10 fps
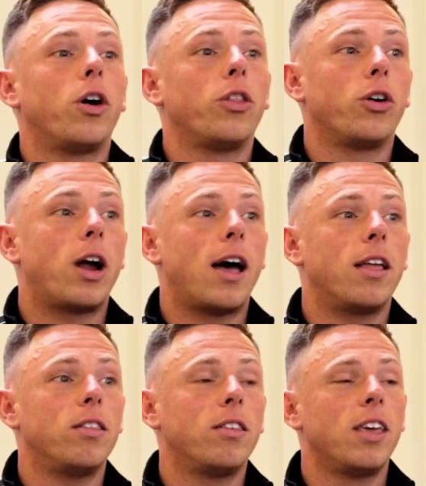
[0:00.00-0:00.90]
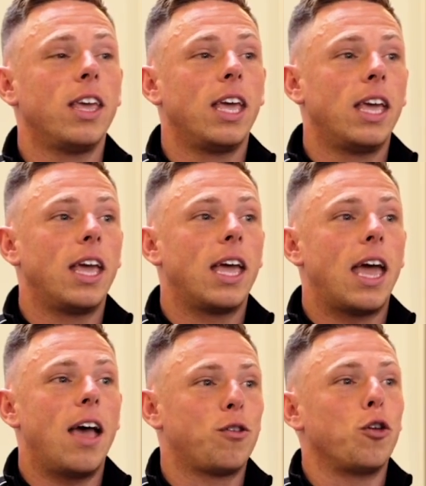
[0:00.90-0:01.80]
other hand,
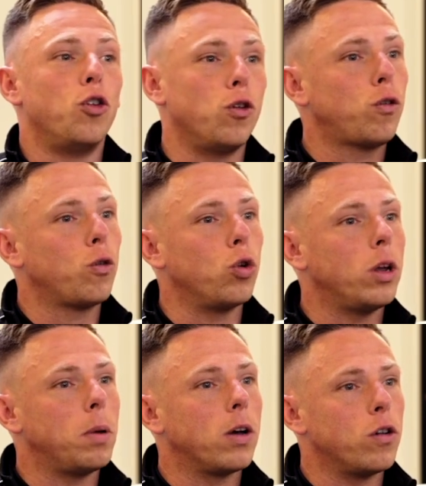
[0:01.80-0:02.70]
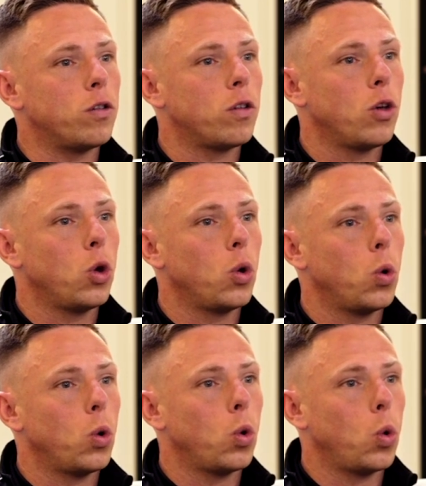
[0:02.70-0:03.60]
it's a news story because
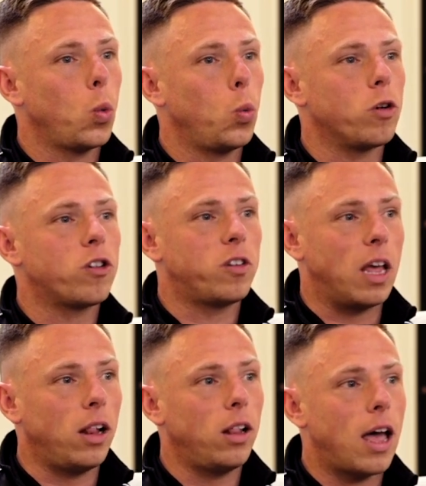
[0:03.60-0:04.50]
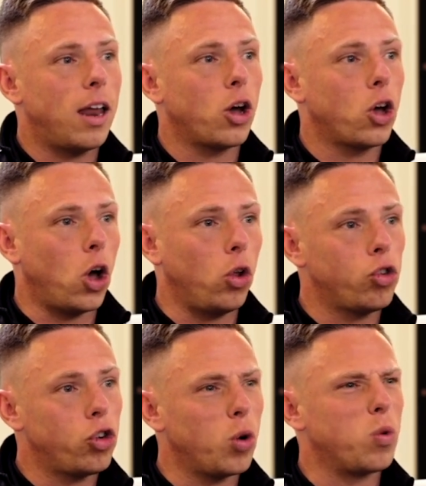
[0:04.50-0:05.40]
we're still in a
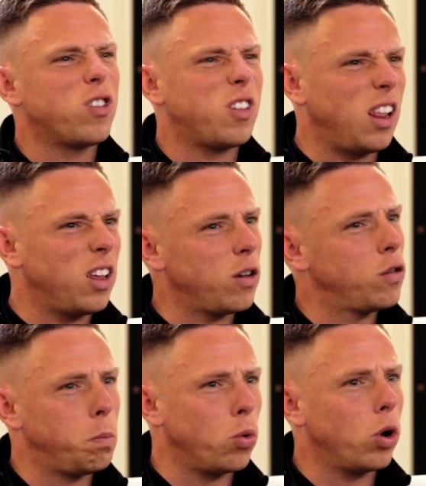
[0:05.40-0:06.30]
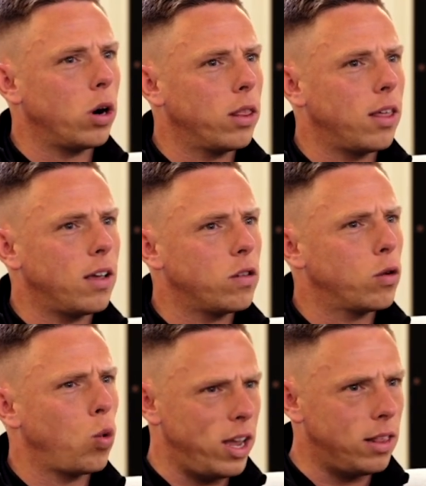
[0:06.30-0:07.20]
culture, we're still in a sport that's
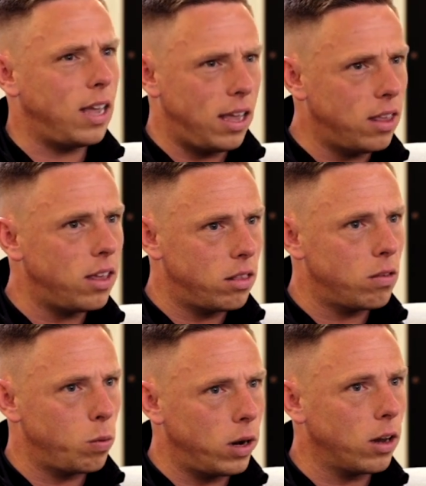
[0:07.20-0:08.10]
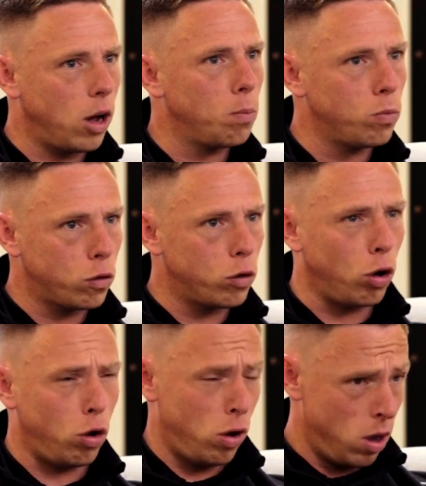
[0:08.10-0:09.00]
quite dated when it comes
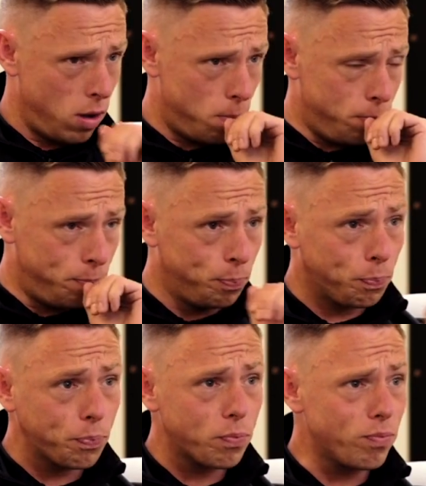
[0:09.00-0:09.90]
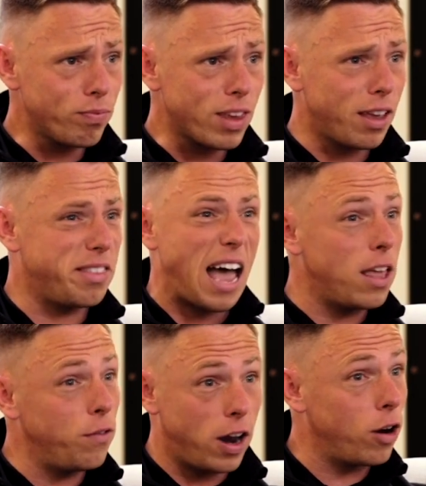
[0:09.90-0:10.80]
to
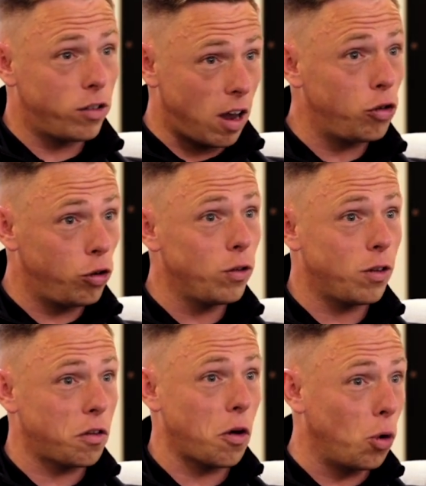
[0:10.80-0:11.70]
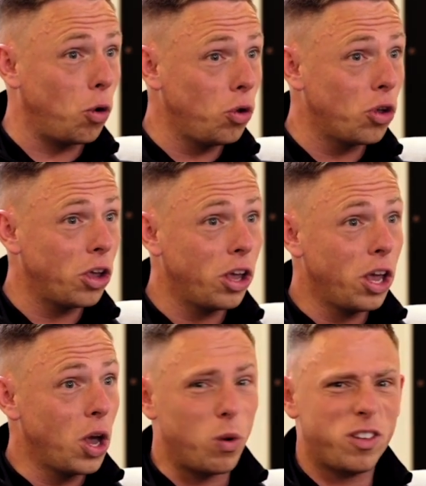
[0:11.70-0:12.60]
diverse issues as a whole.
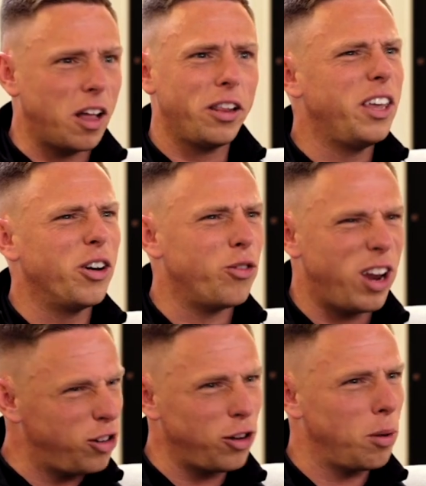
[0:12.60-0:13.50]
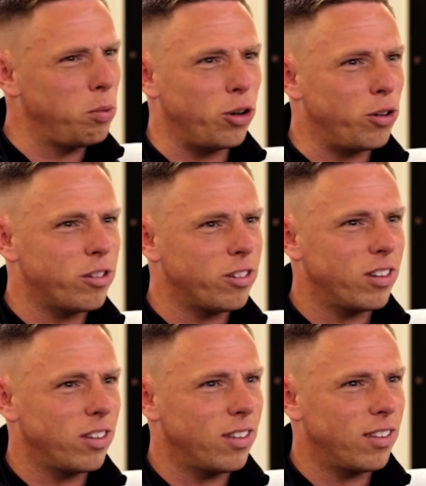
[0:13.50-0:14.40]
We still hear racial abuse
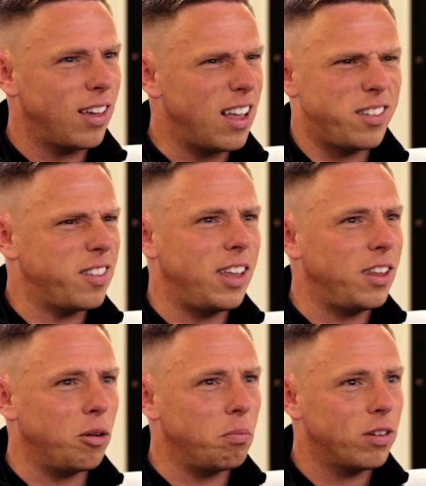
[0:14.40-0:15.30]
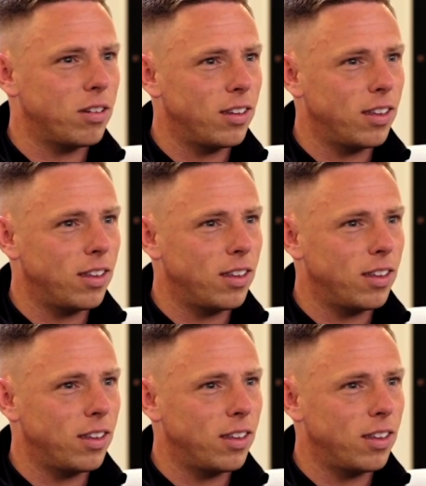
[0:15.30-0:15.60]
in stadiums.